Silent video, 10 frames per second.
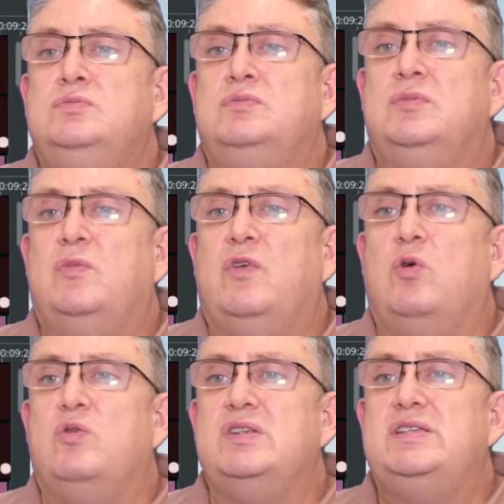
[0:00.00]
we've got
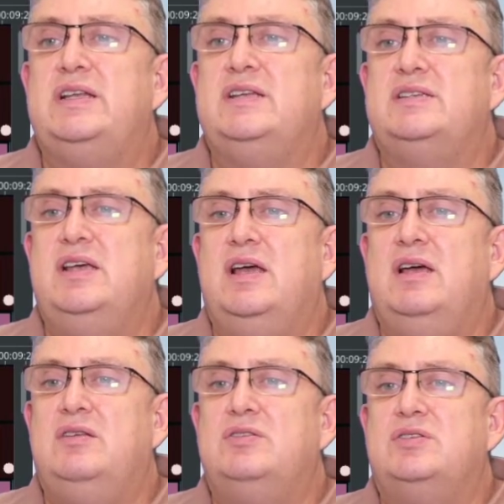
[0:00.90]
all the settings
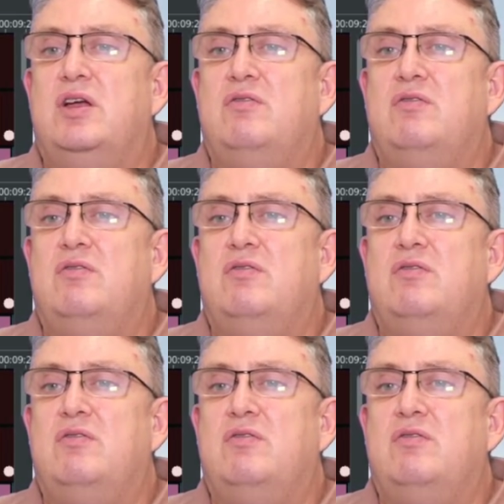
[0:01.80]
there. Just go